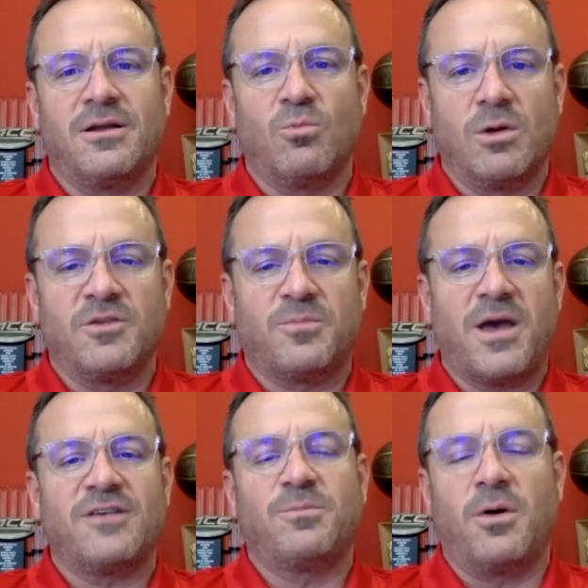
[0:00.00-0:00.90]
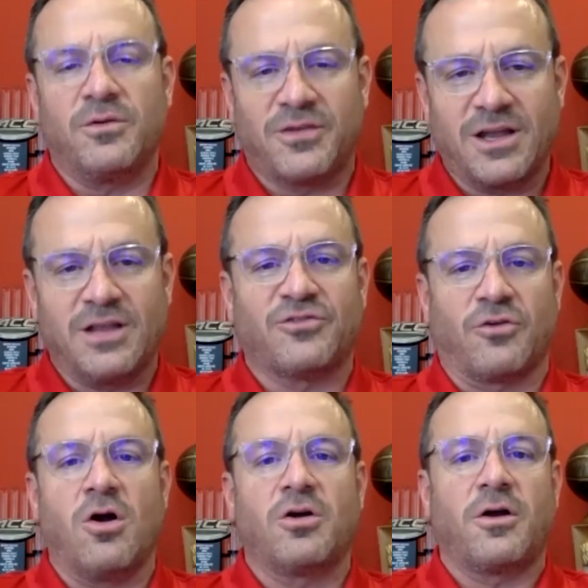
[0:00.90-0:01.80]
in women's basketball is getting
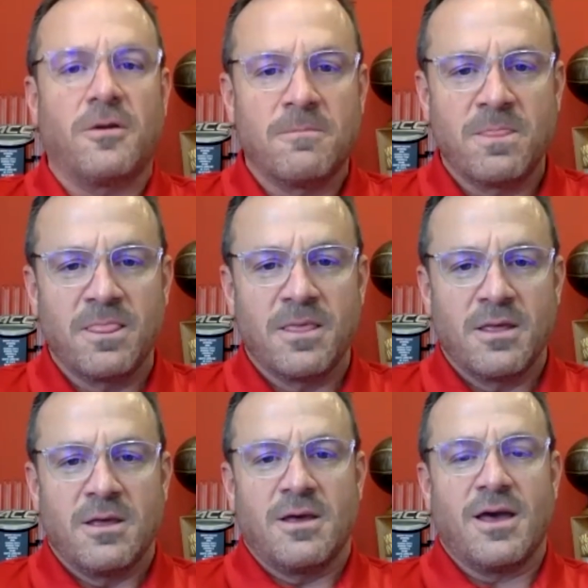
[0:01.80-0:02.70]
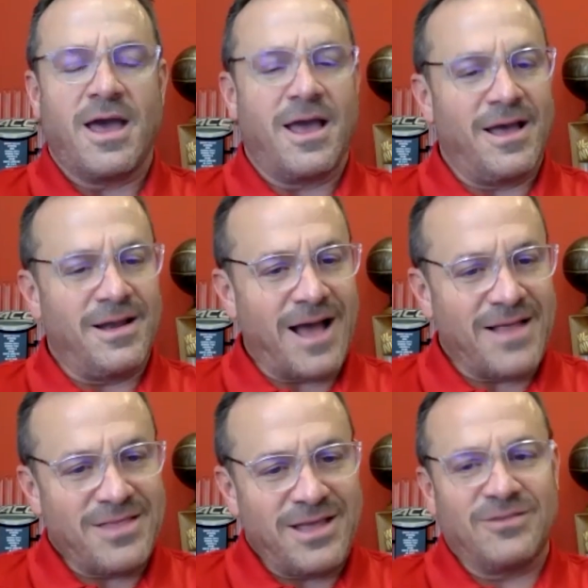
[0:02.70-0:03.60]
stronger. And
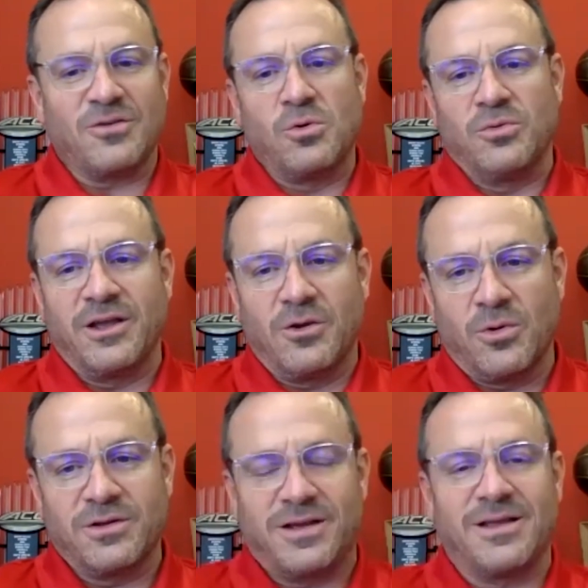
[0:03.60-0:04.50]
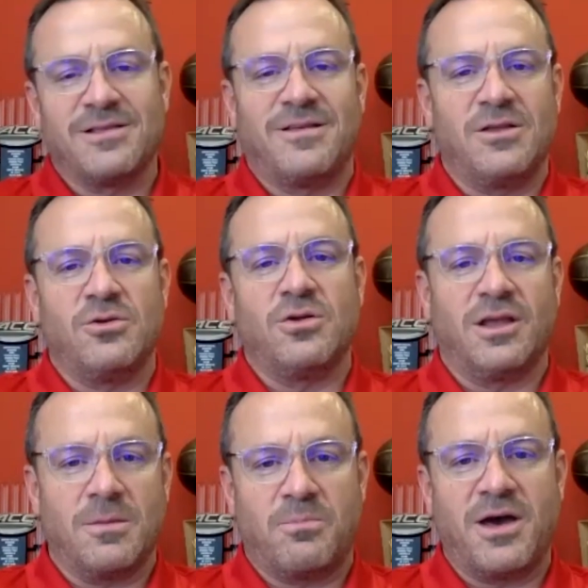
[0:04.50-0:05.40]
I think it's only going to continue to
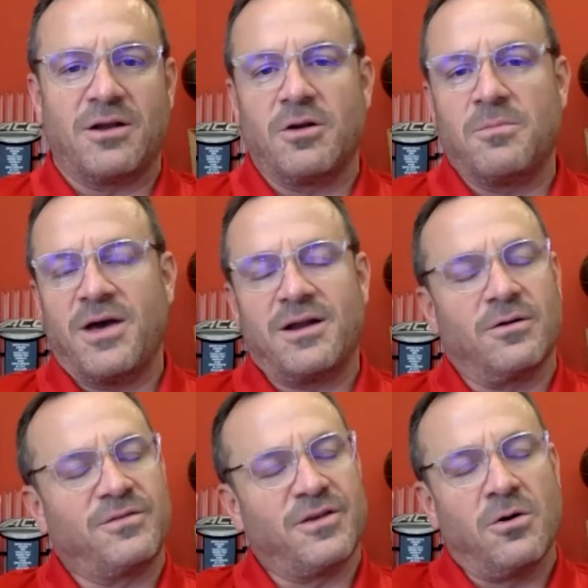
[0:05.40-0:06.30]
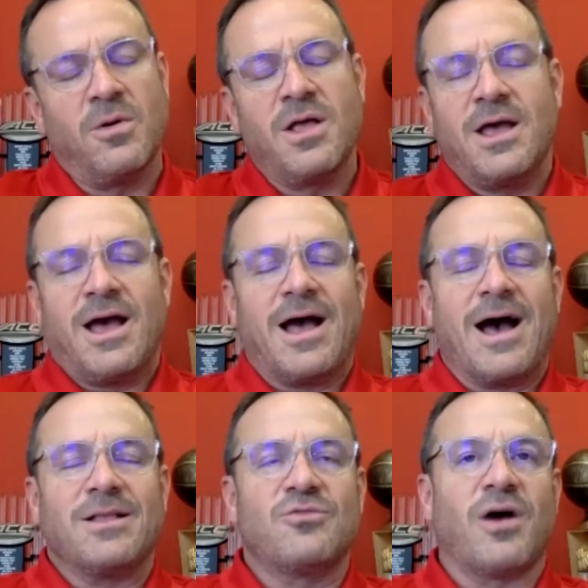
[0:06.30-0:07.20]
get better and better. So
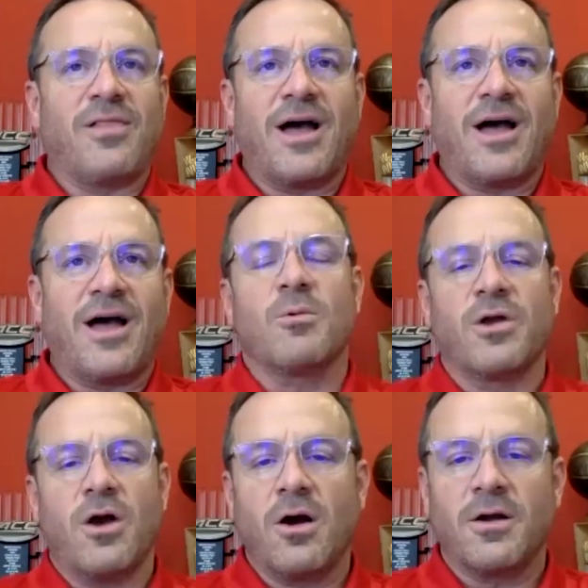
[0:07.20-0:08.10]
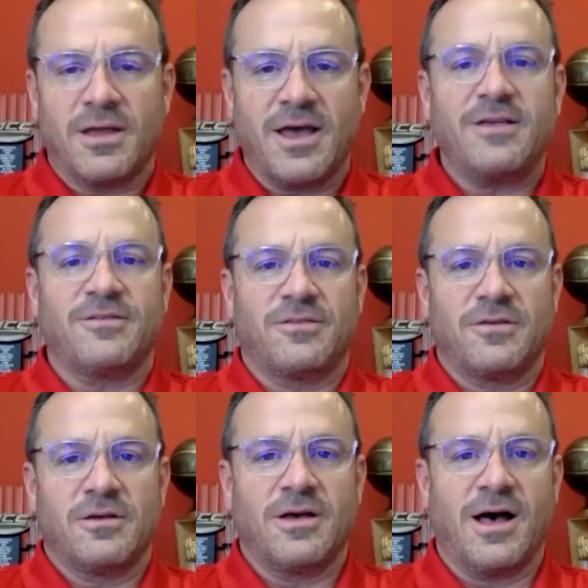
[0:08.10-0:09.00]
do I like where we are?
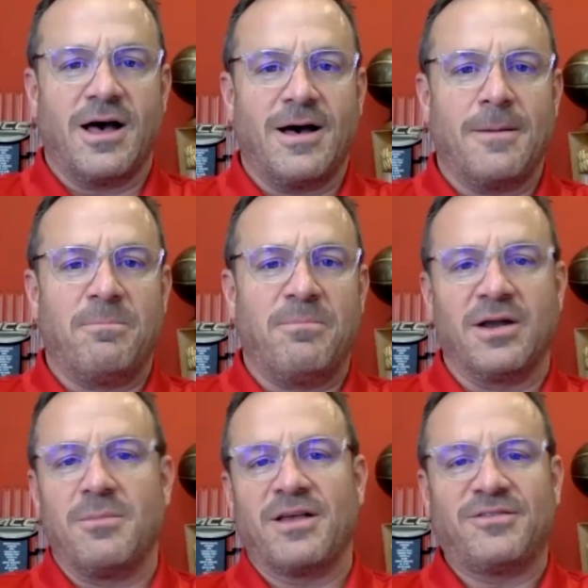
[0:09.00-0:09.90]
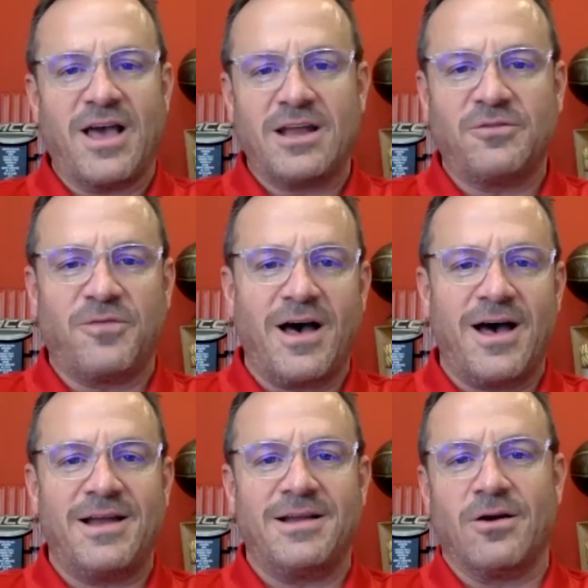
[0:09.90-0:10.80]
Yes. But am I
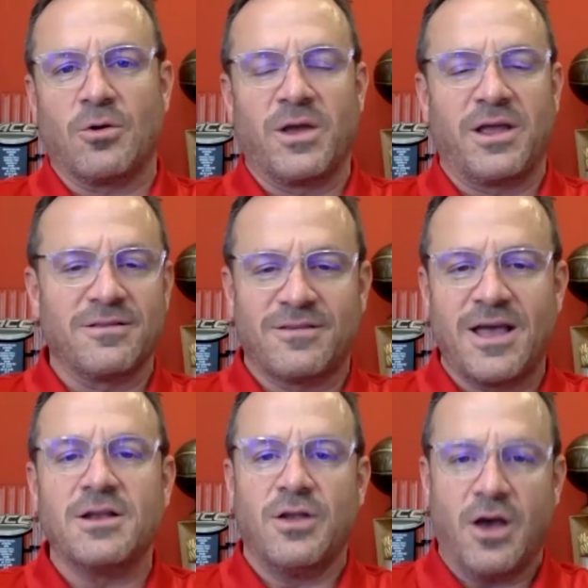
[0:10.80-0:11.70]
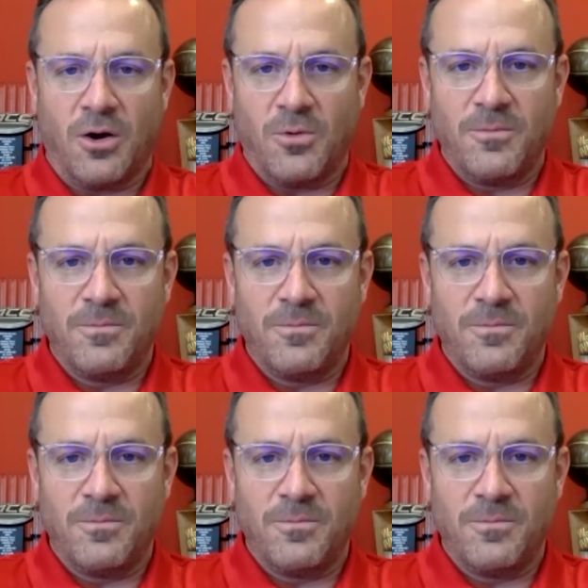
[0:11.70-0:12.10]
satisfied? Are we content? No.